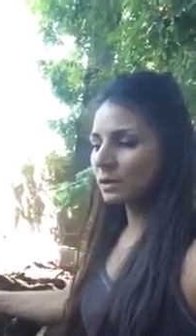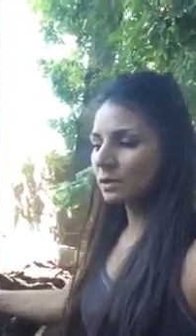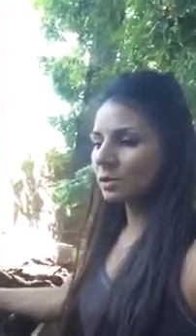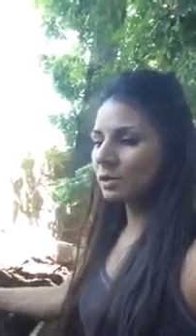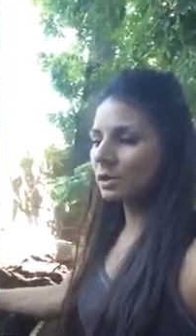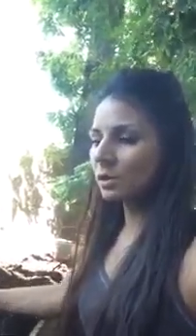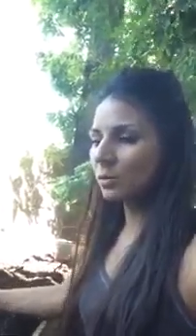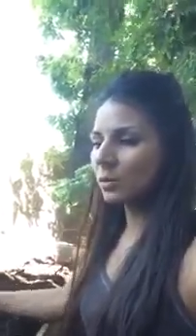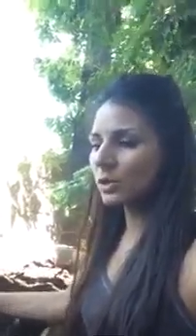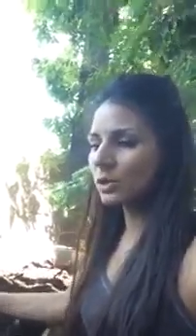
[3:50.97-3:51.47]

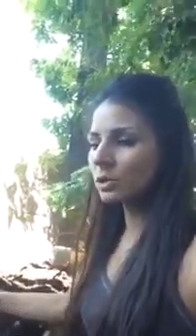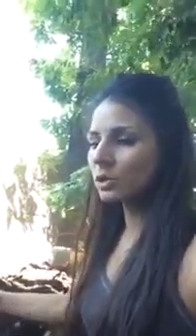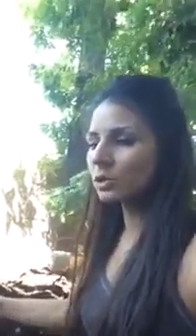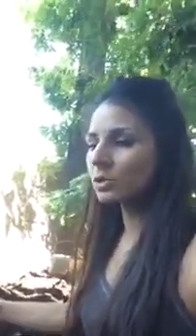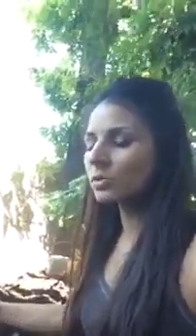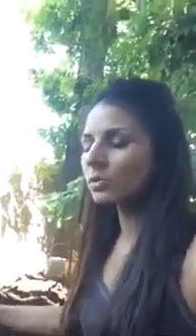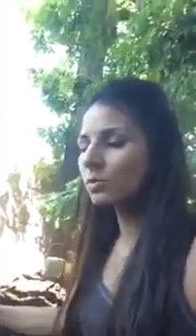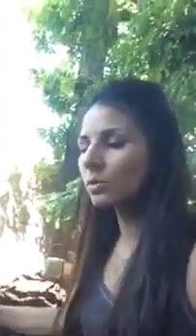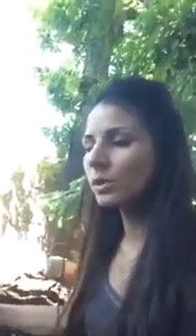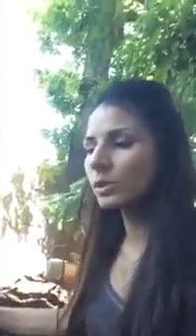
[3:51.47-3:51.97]
when
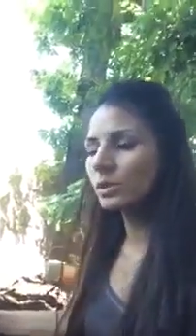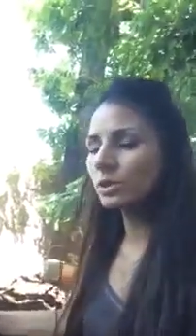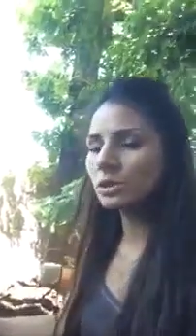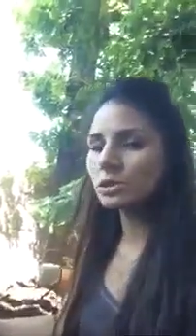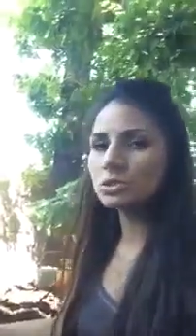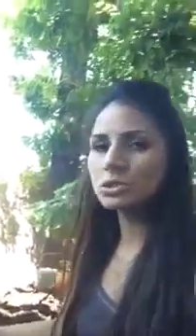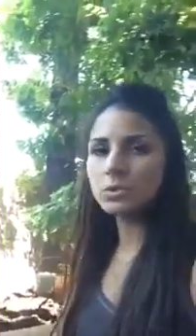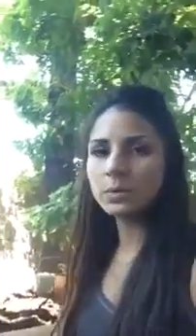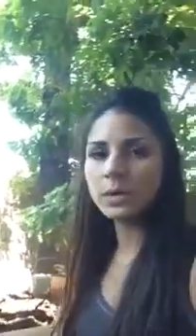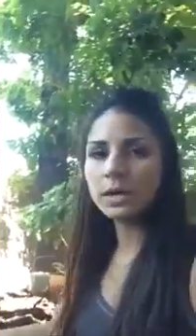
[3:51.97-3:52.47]

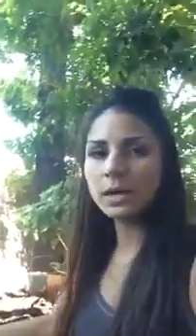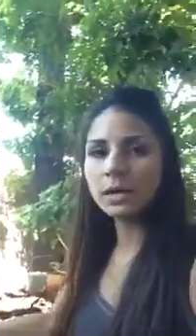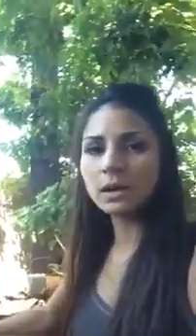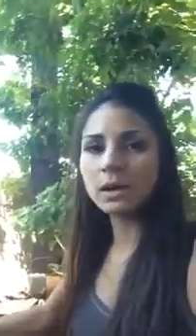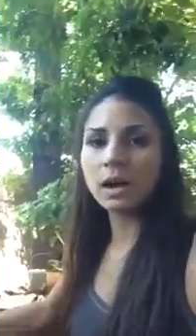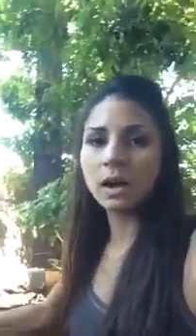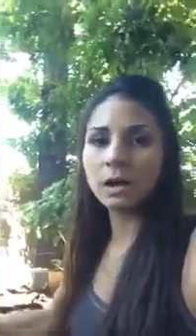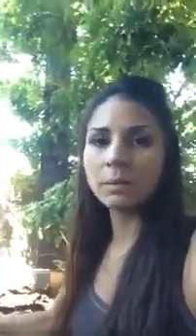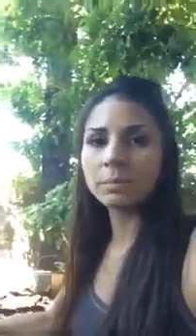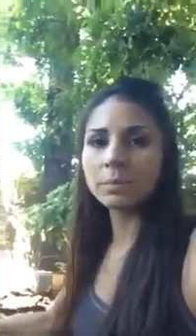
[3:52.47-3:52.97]
you're doing a
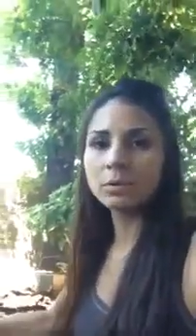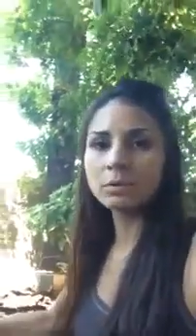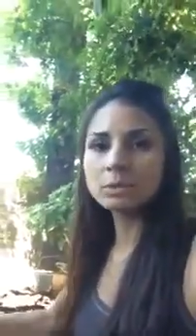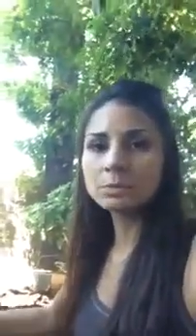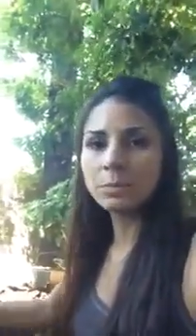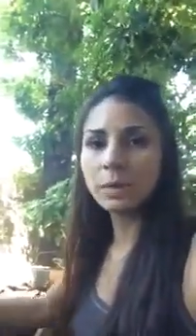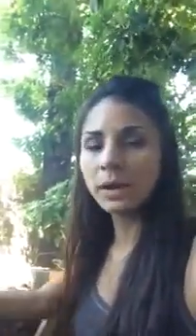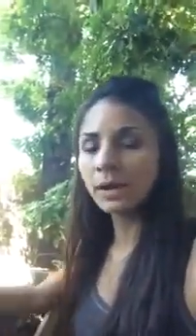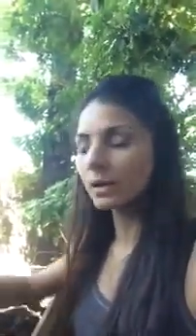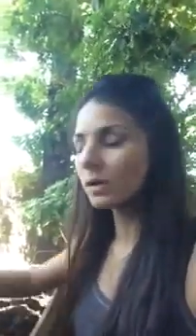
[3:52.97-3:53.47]

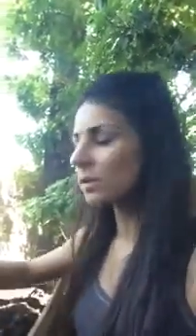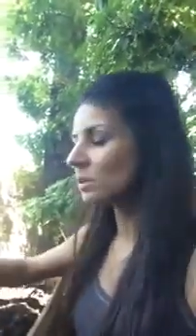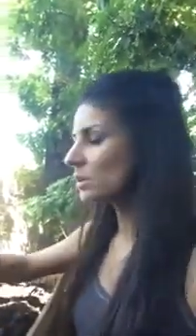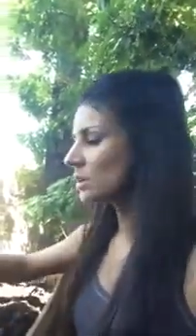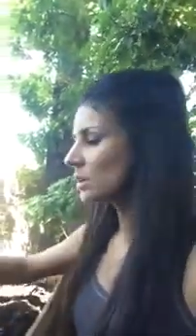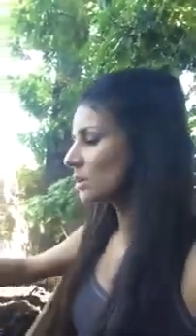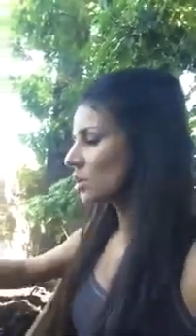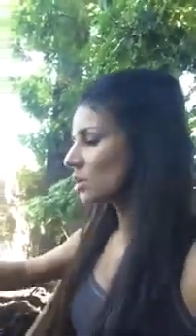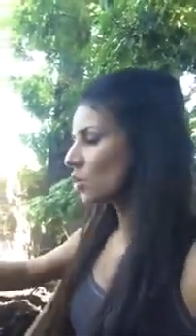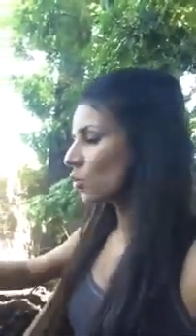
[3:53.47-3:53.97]
compost pile,
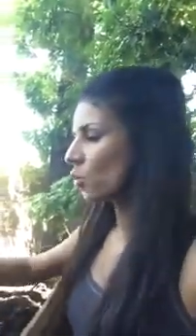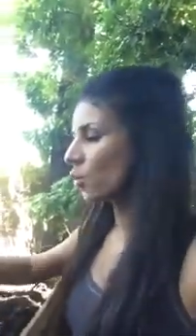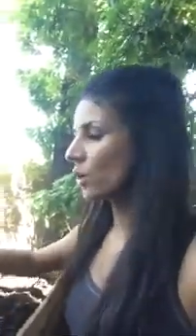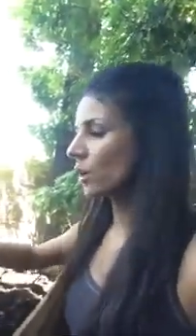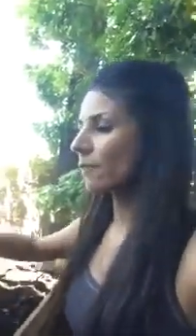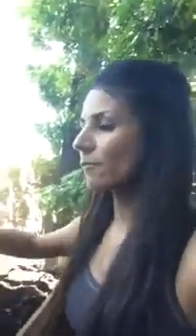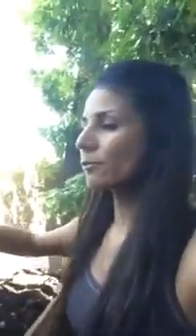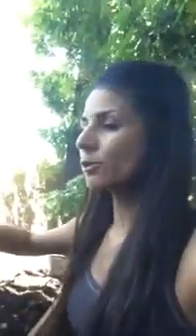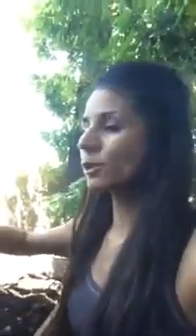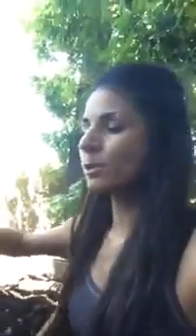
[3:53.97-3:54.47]

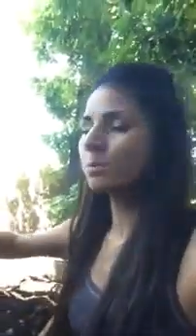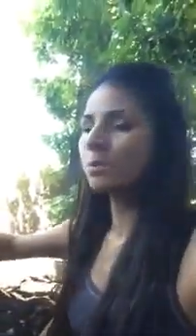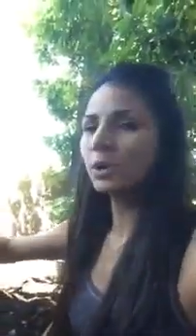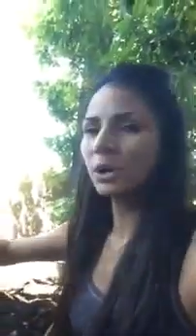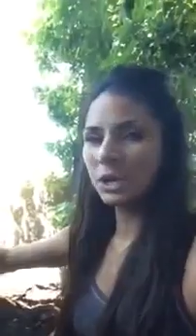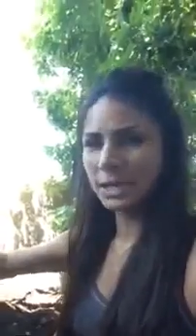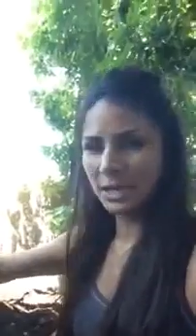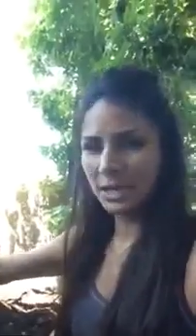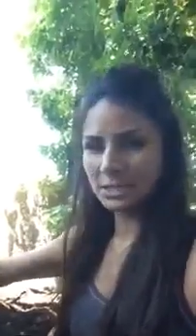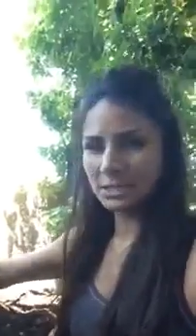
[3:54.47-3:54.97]
whatever you're
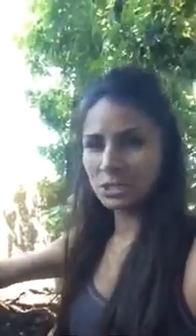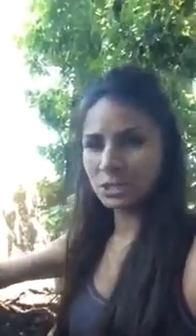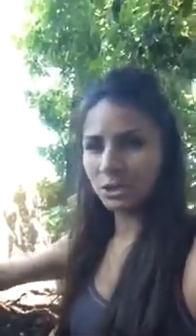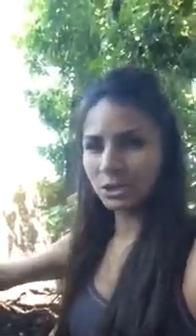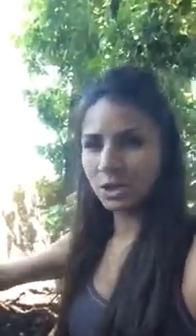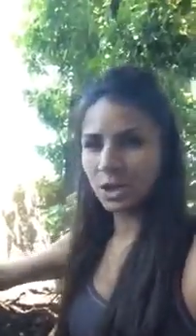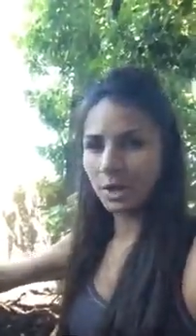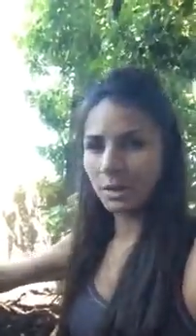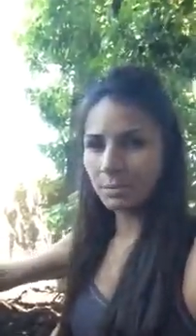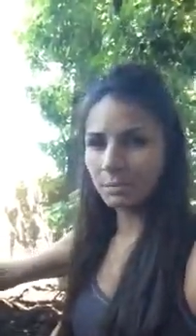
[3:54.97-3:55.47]
putting into
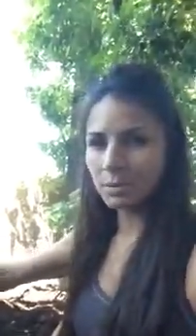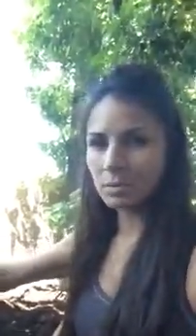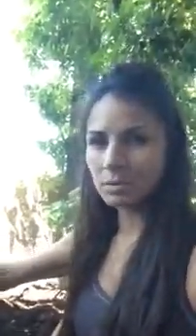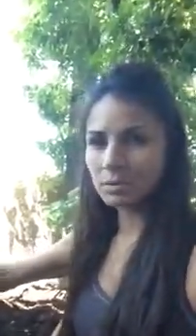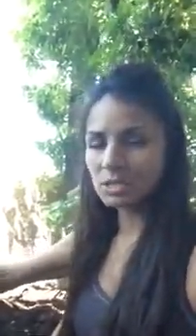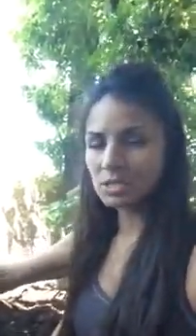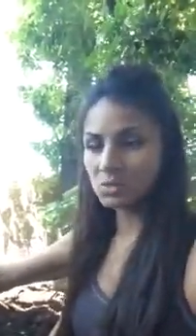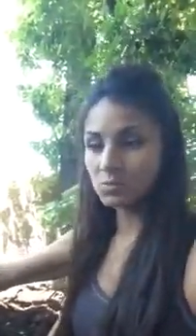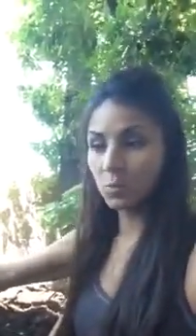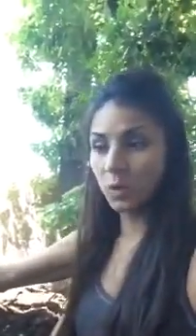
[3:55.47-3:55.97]
your
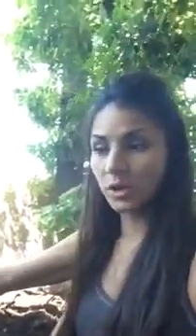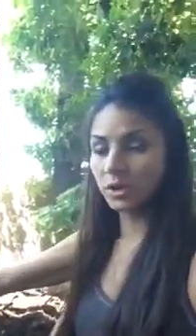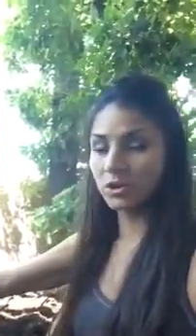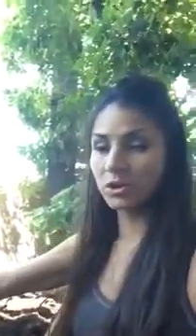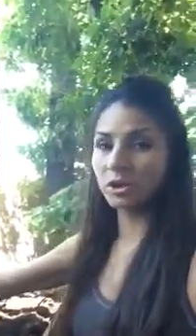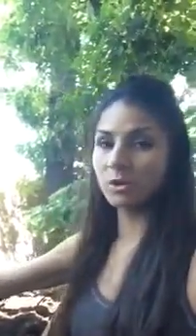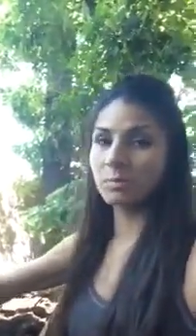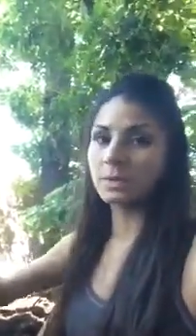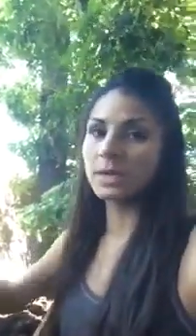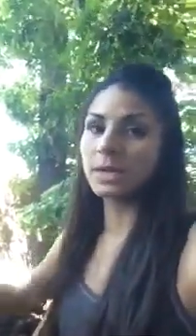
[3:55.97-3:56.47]
compost is what
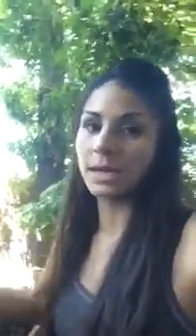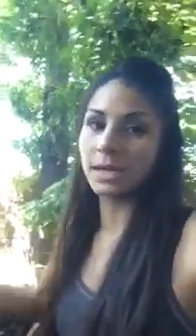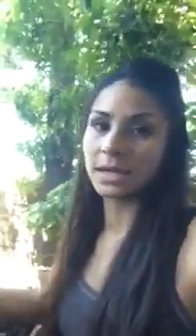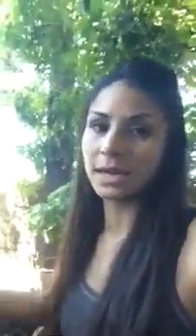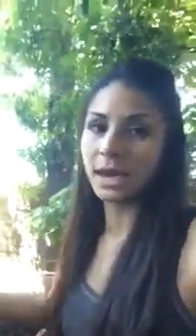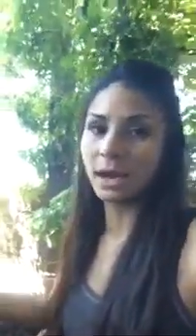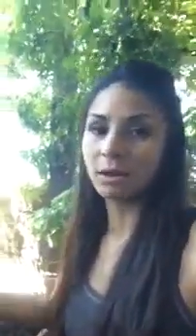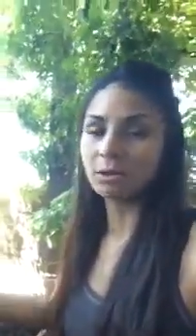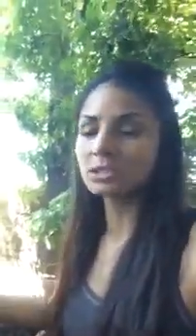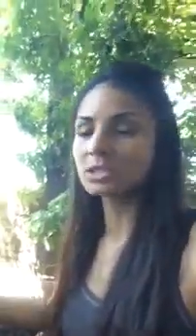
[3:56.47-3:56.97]
you're going to be
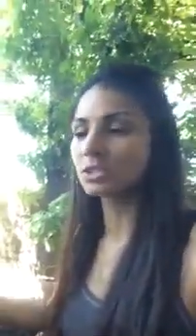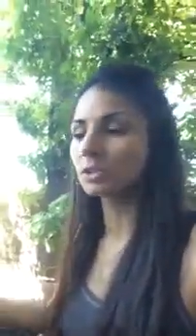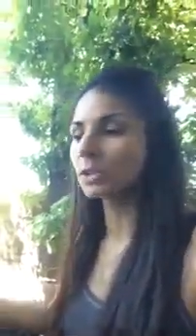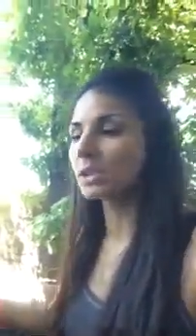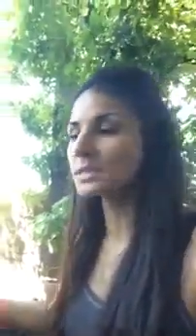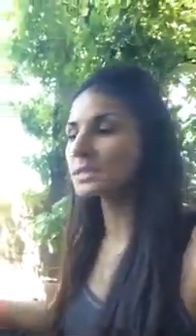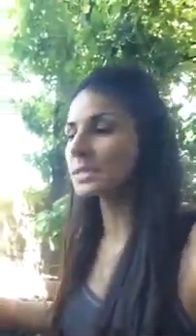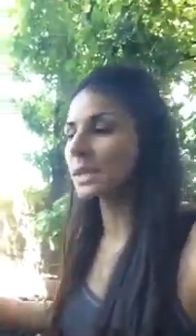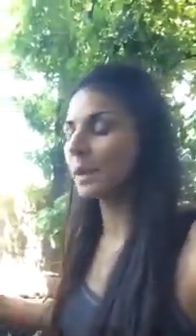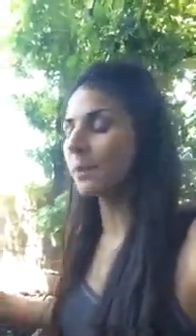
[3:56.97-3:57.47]
getting out. So
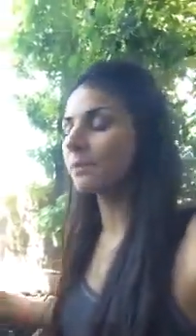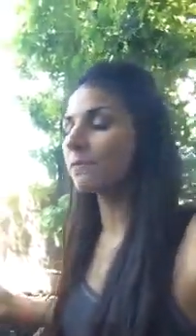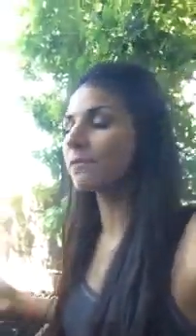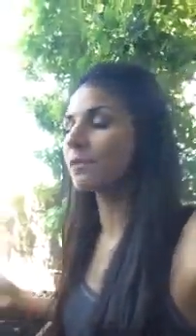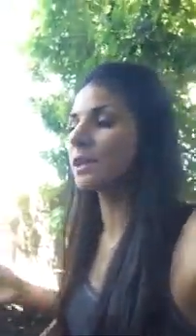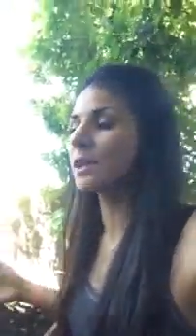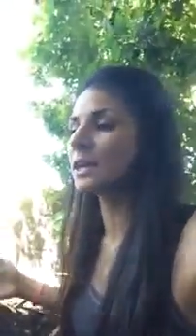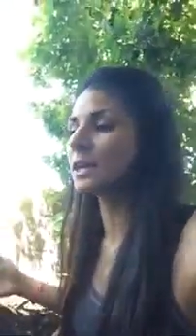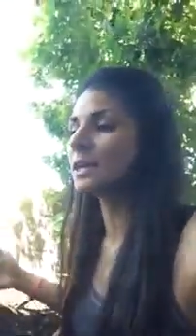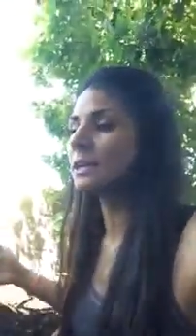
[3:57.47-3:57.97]
let's say I'm
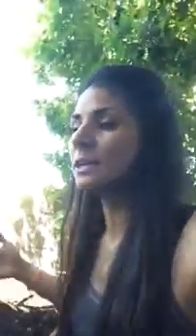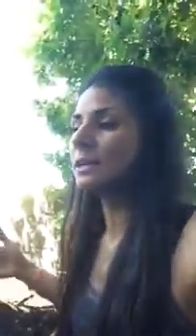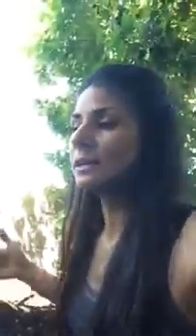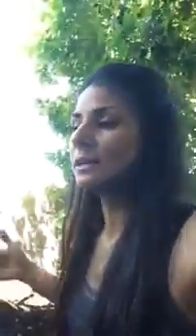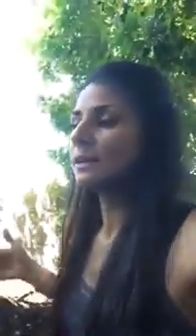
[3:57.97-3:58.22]
feeding,